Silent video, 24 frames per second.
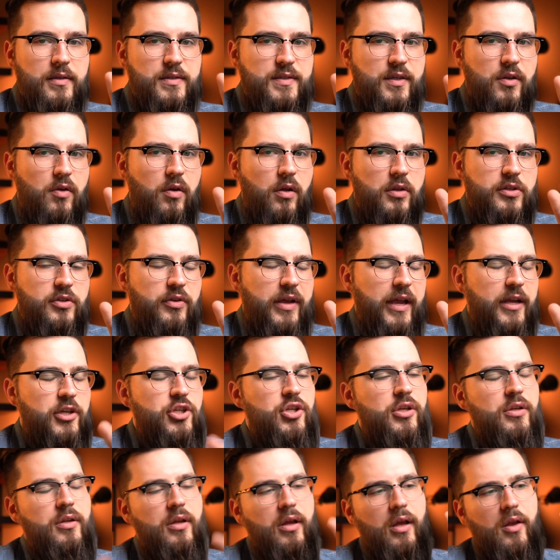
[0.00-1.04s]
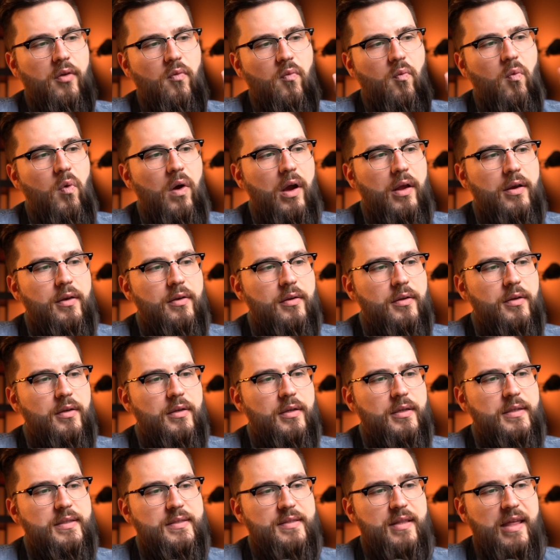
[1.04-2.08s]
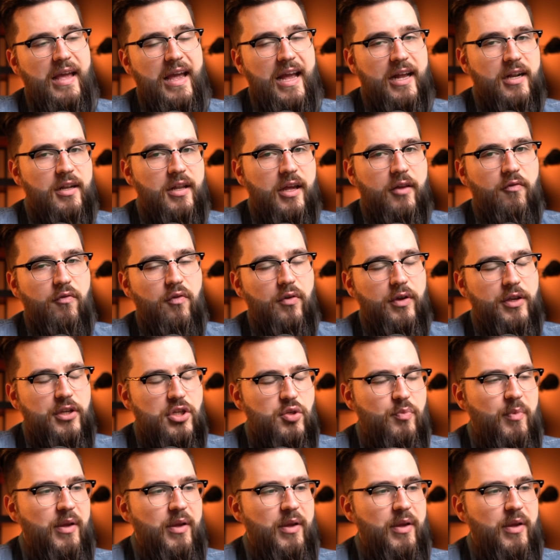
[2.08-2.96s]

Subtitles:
is a call to action and one is the headline for each